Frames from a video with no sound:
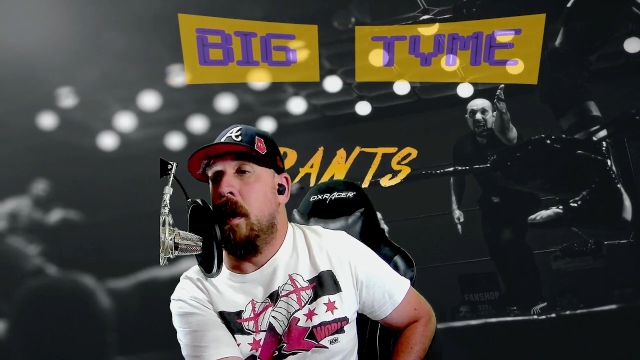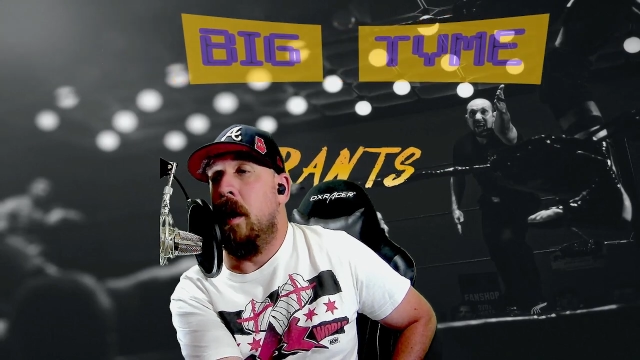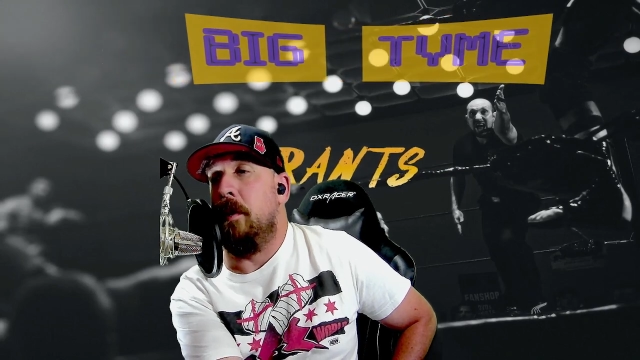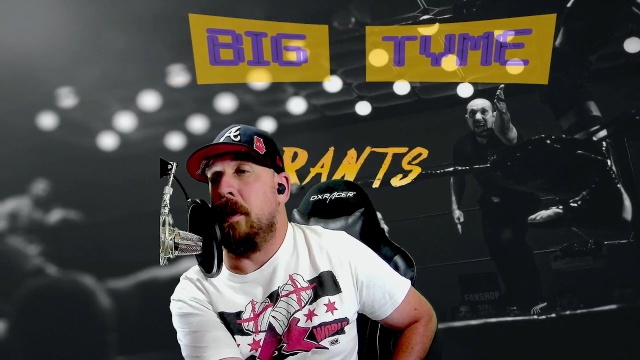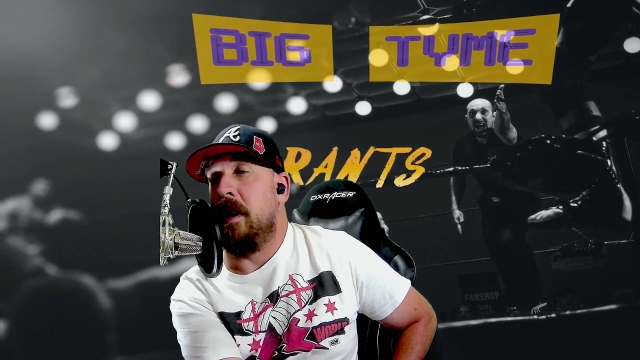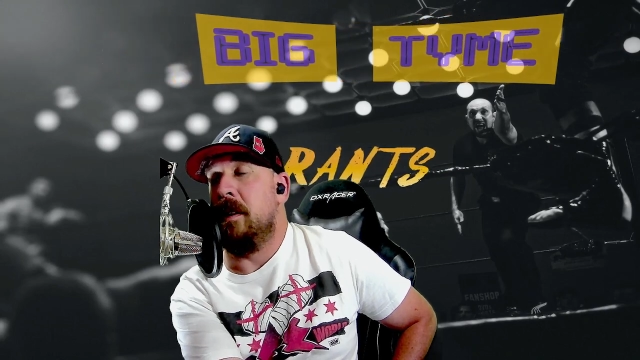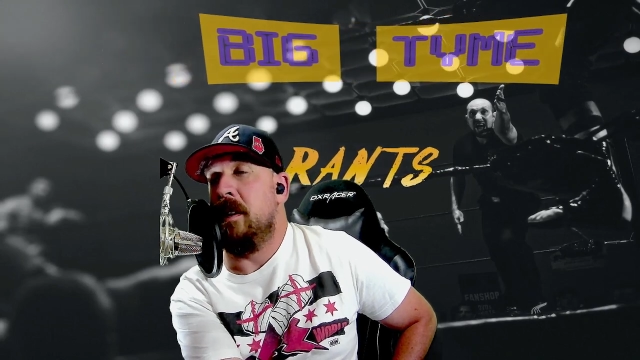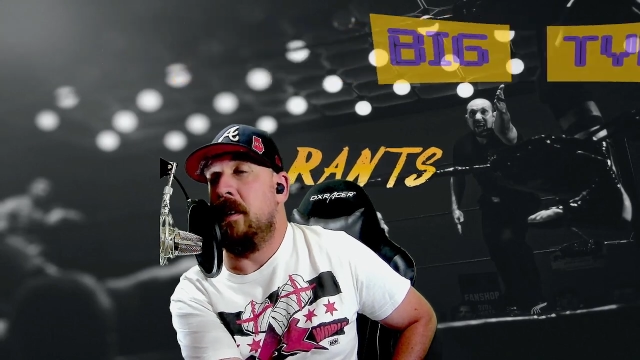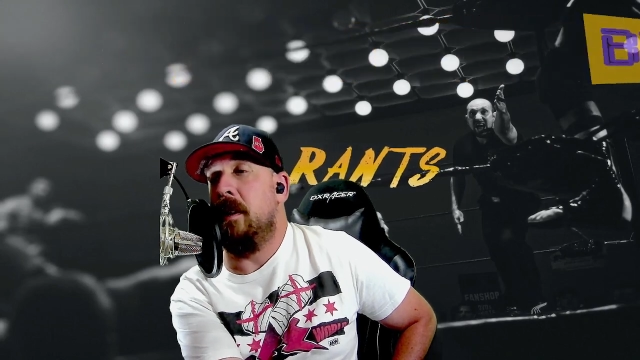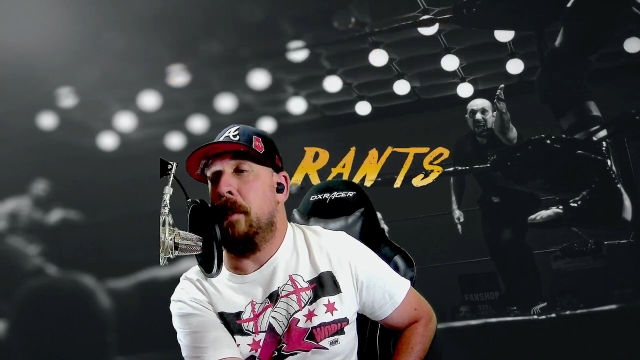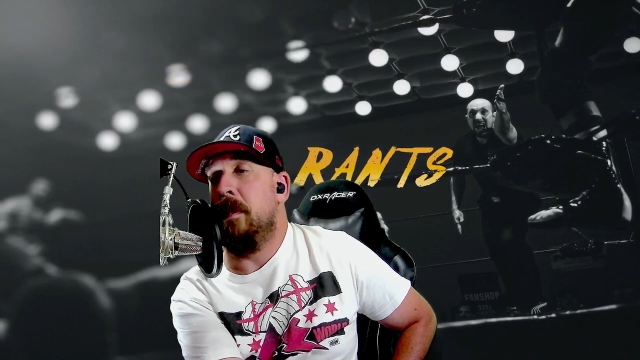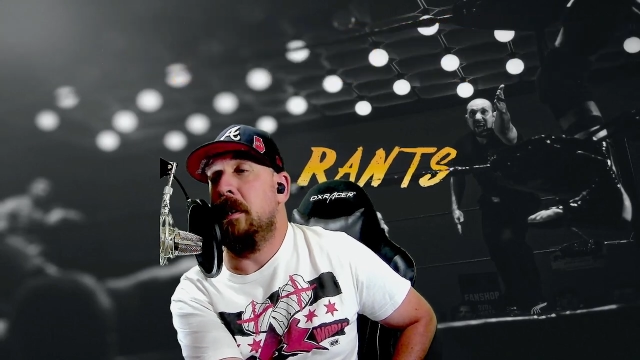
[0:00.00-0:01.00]
I want to
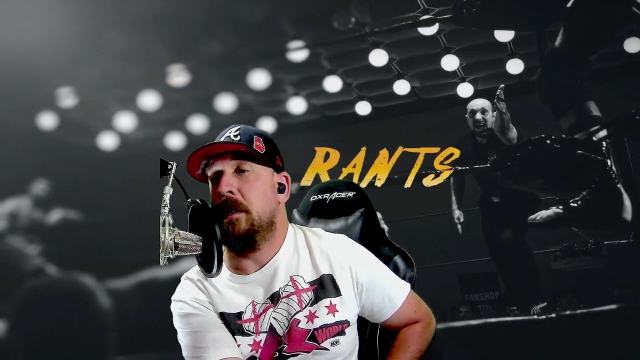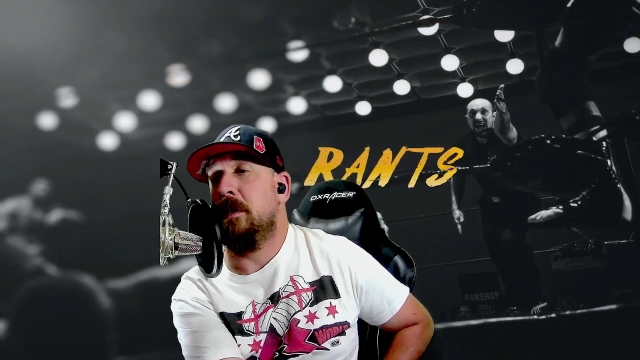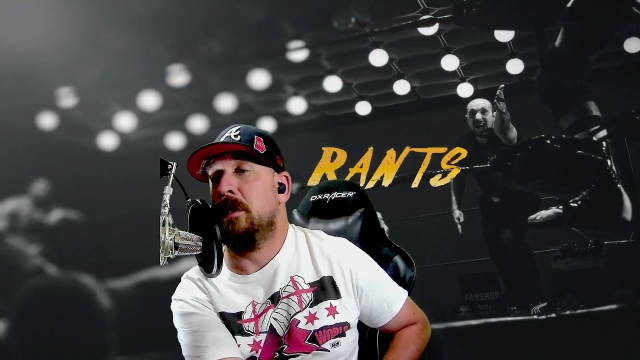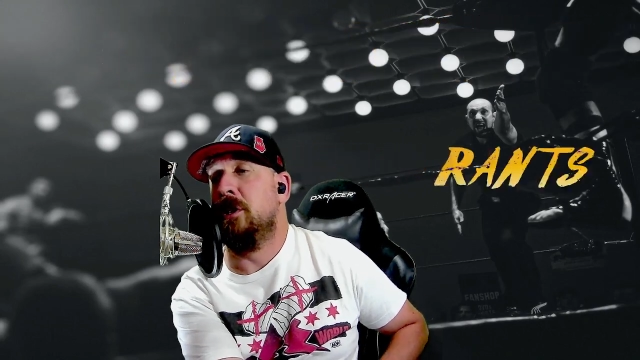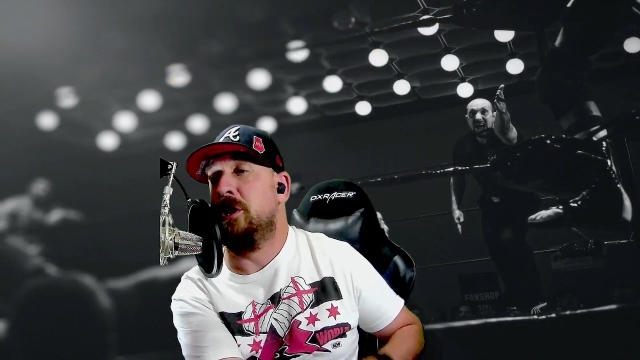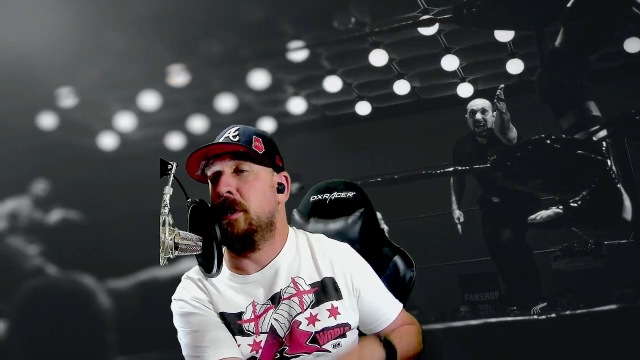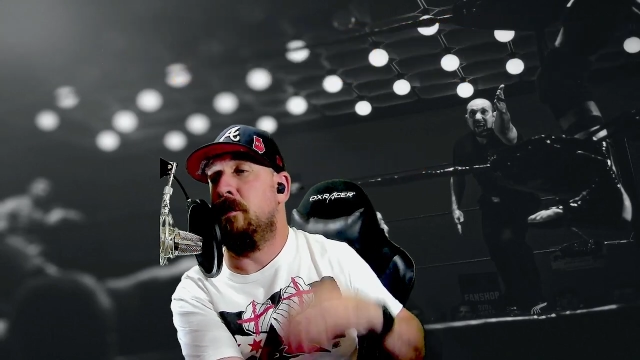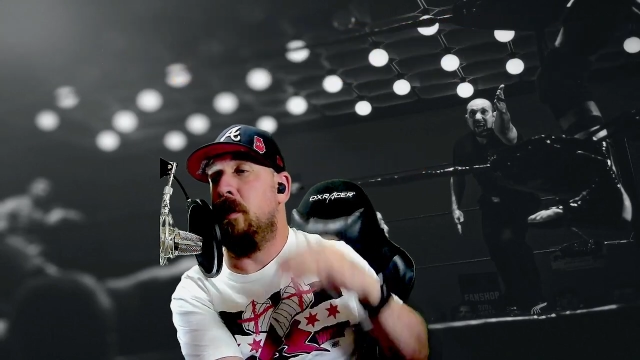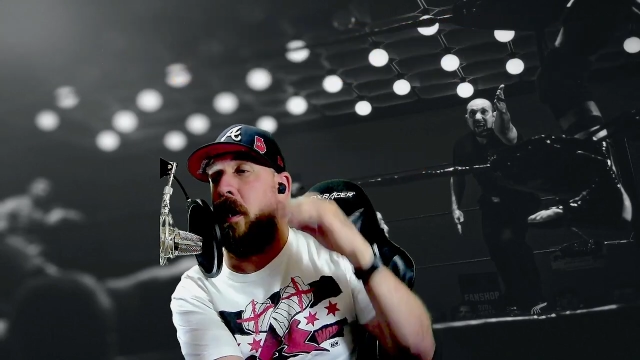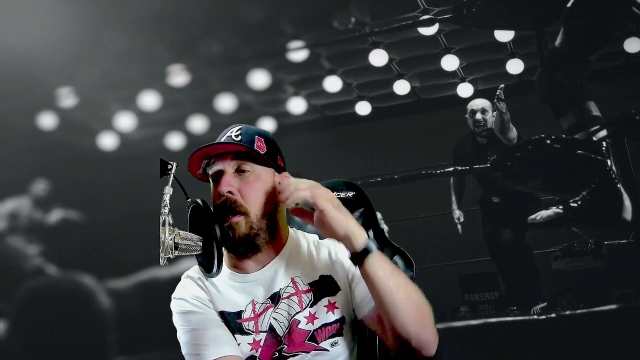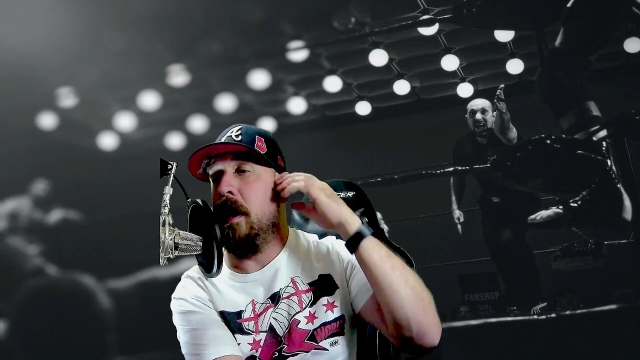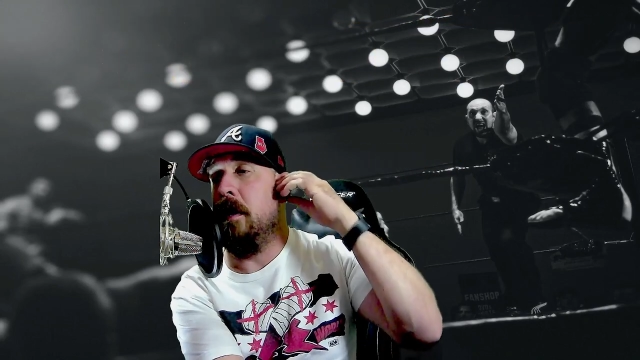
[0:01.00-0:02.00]
continue that partnership for
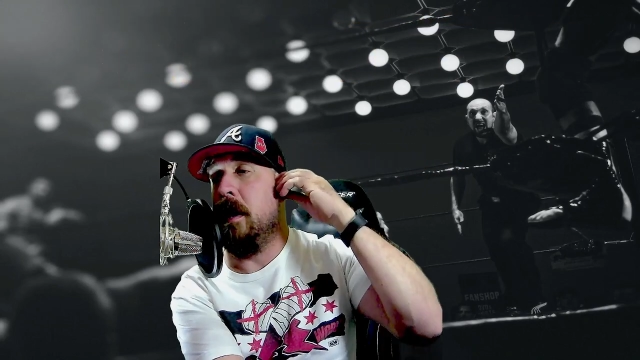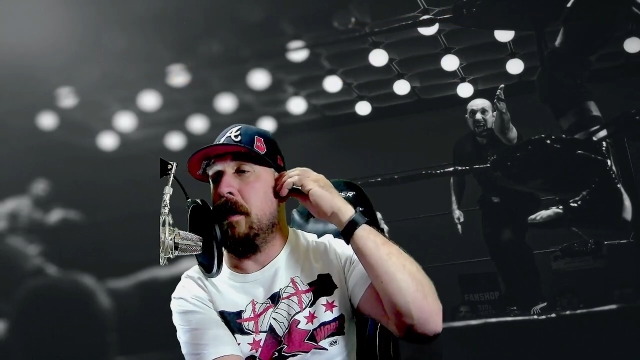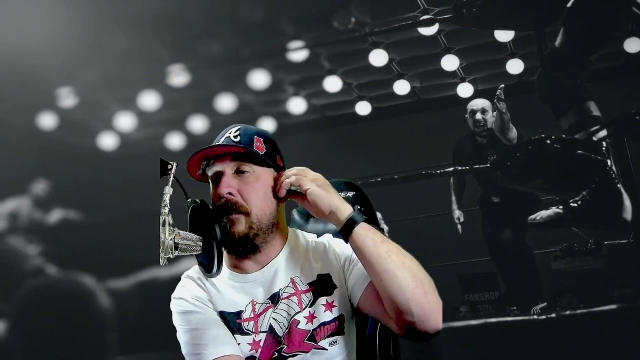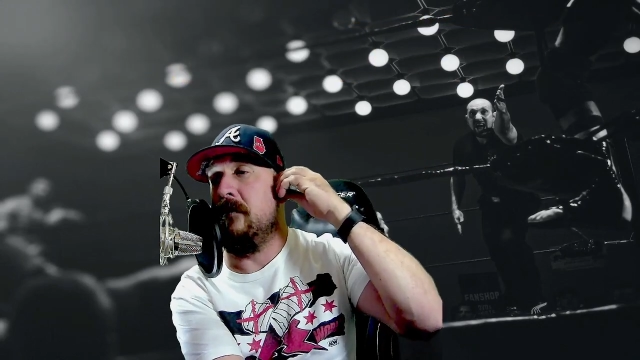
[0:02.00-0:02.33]
a very,